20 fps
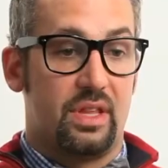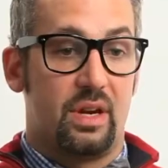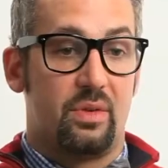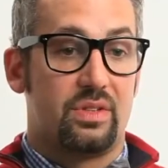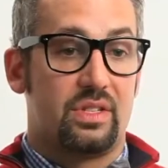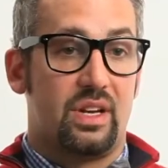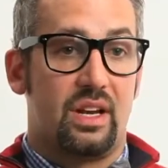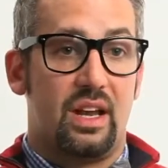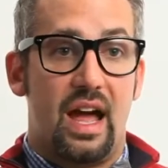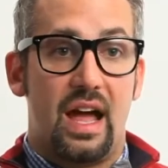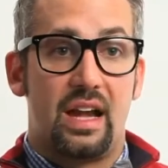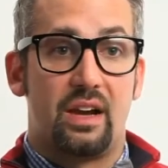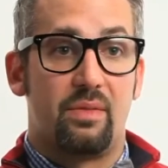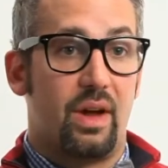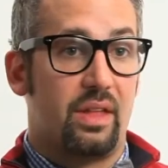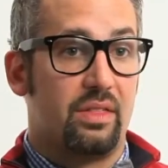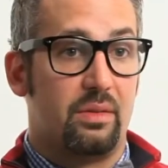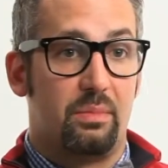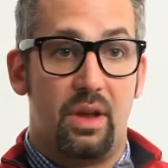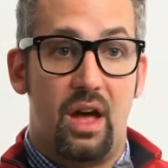There was a line
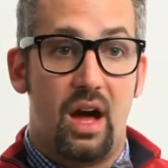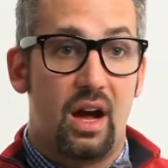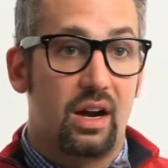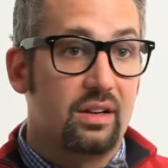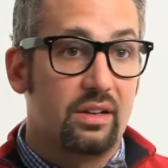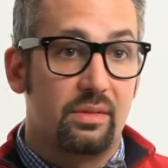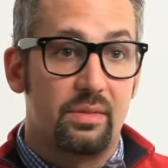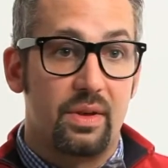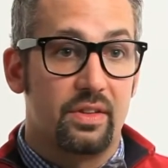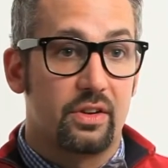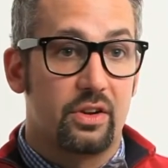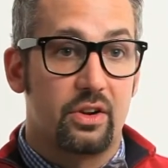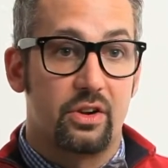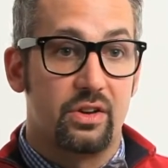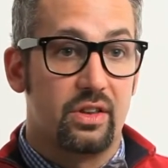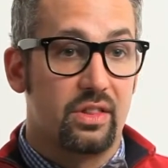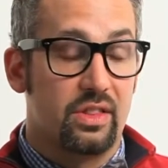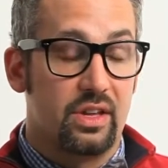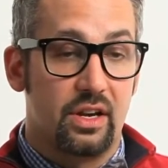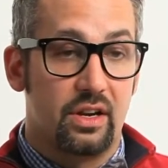around the block, around the
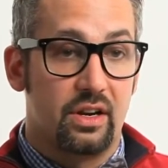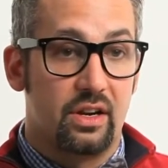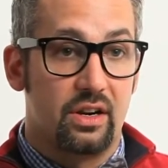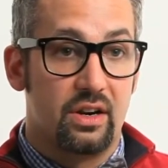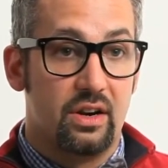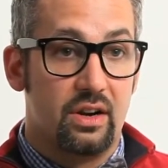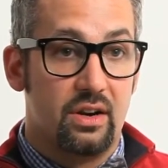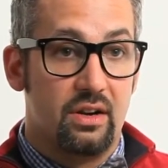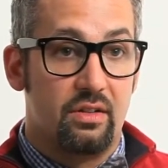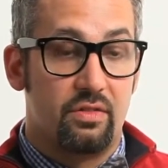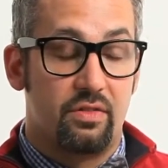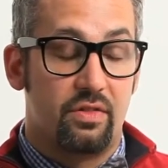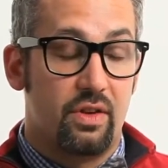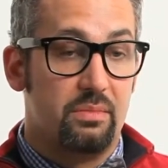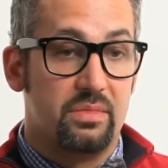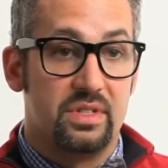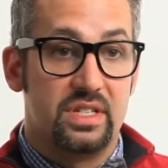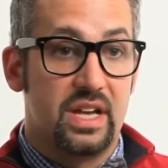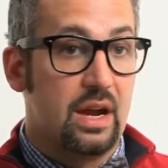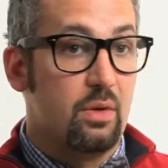current theater,
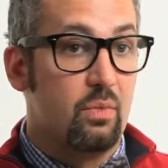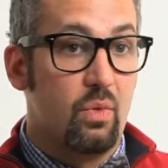from day